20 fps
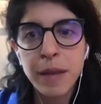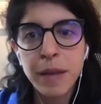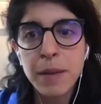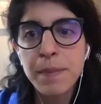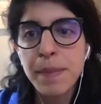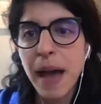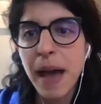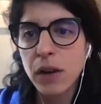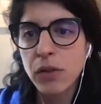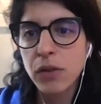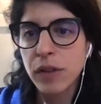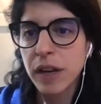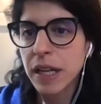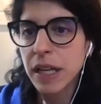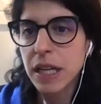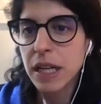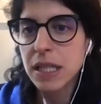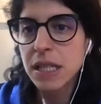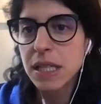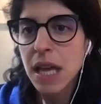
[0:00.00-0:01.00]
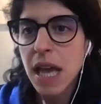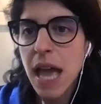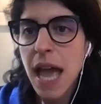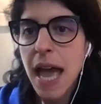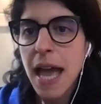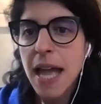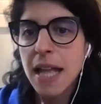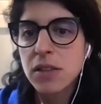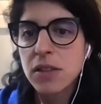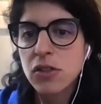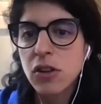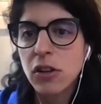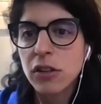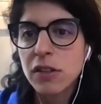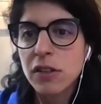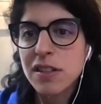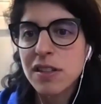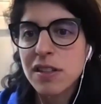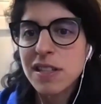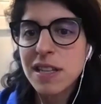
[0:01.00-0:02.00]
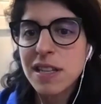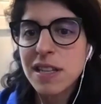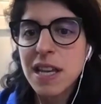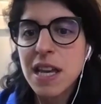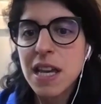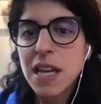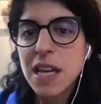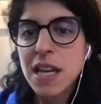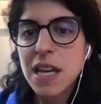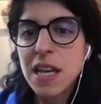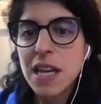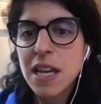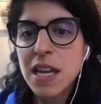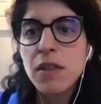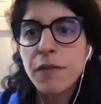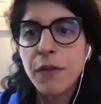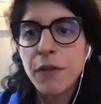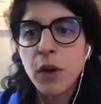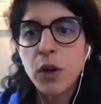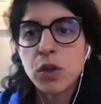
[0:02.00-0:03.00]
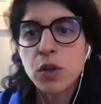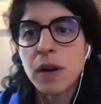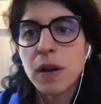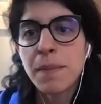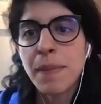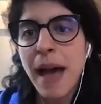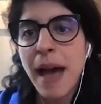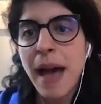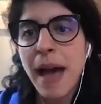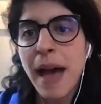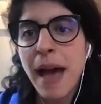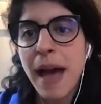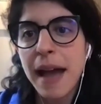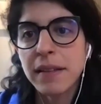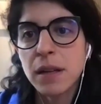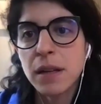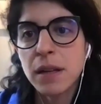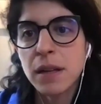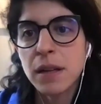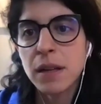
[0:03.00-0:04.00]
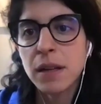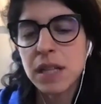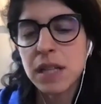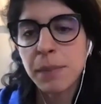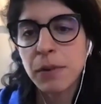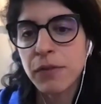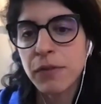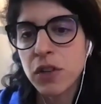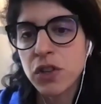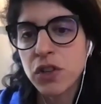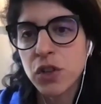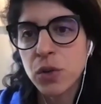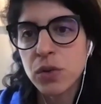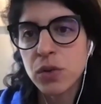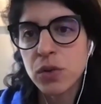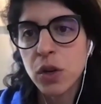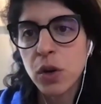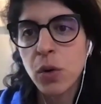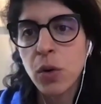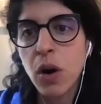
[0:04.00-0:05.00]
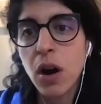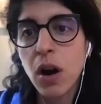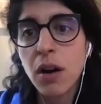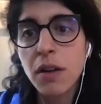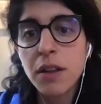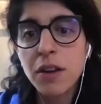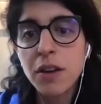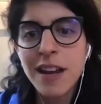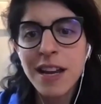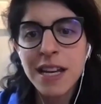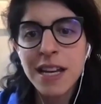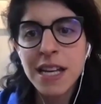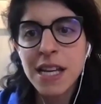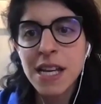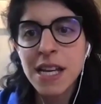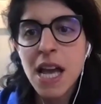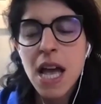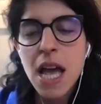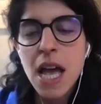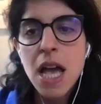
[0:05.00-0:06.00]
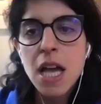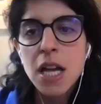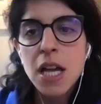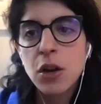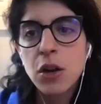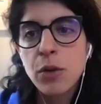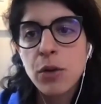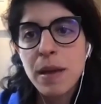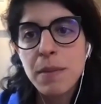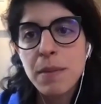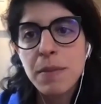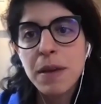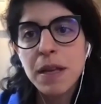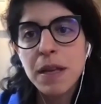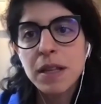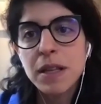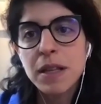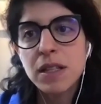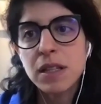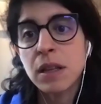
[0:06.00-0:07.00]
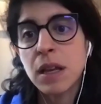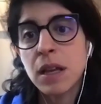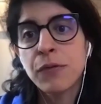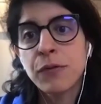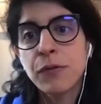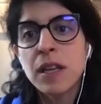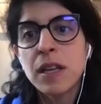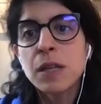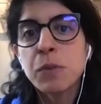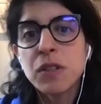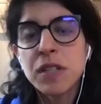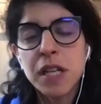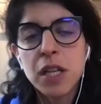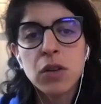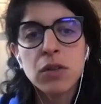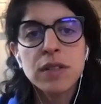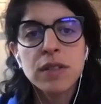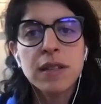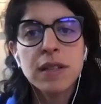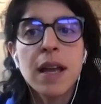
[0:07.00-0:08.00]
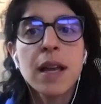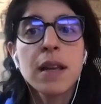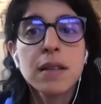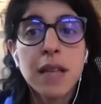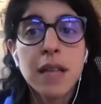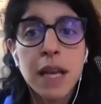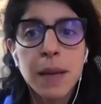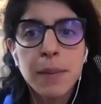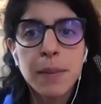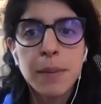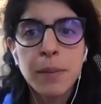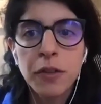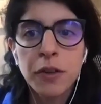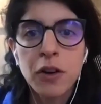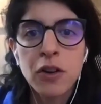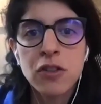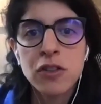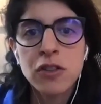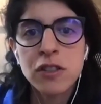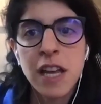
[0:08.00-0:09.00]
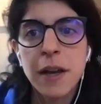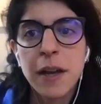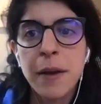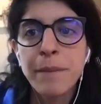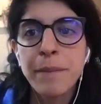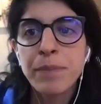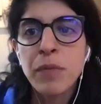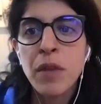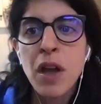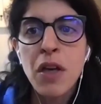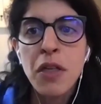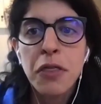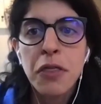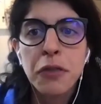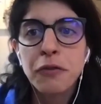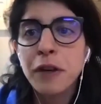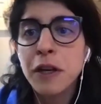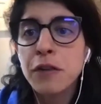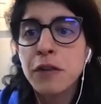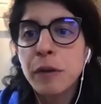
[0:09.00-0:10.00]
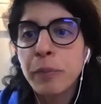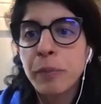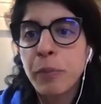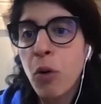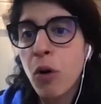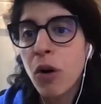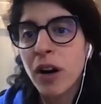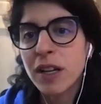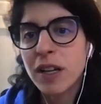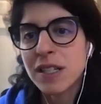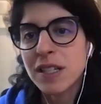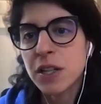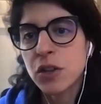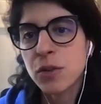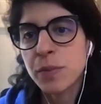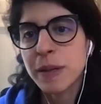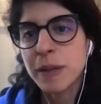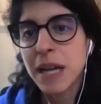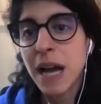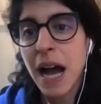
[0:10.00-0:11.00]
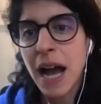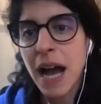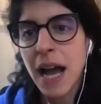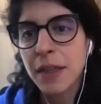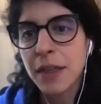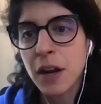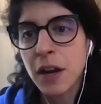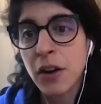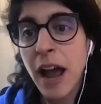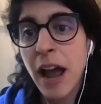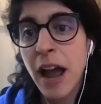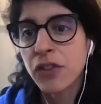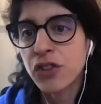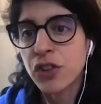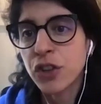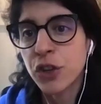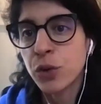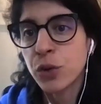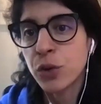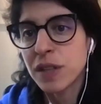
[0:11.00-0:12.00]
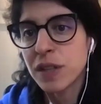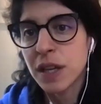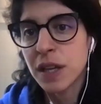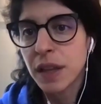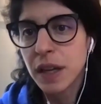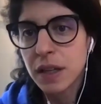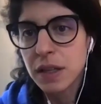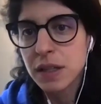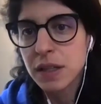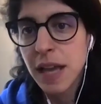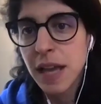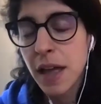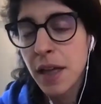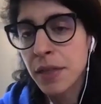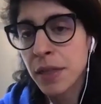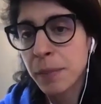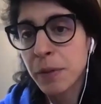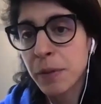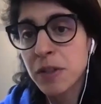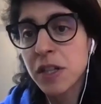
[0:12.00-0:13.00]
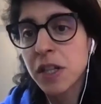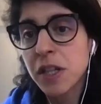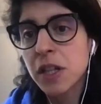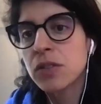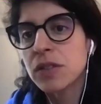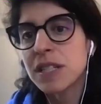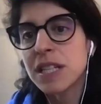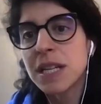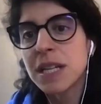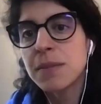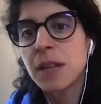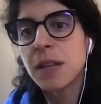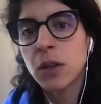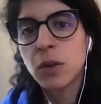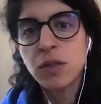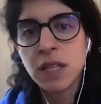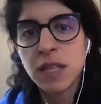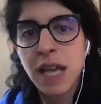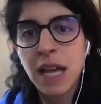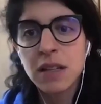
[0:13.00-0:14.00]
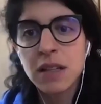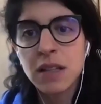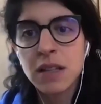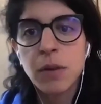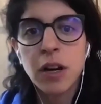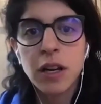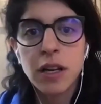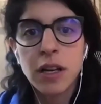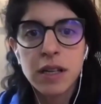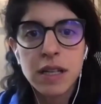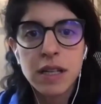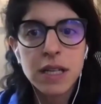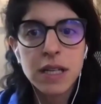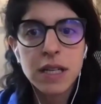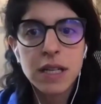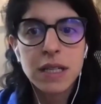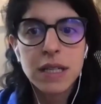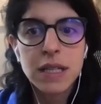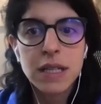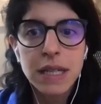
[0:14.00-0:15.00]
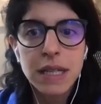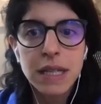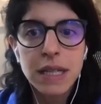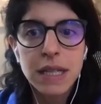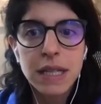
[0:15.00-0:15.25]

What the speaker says: impact radius and start seeing, who are the folks who are impacted by this type of issue. So are there any, maybe it's for this particular table, there's like 3 reports in your BI that are actually using this. And the particular team that using that is a marketing team.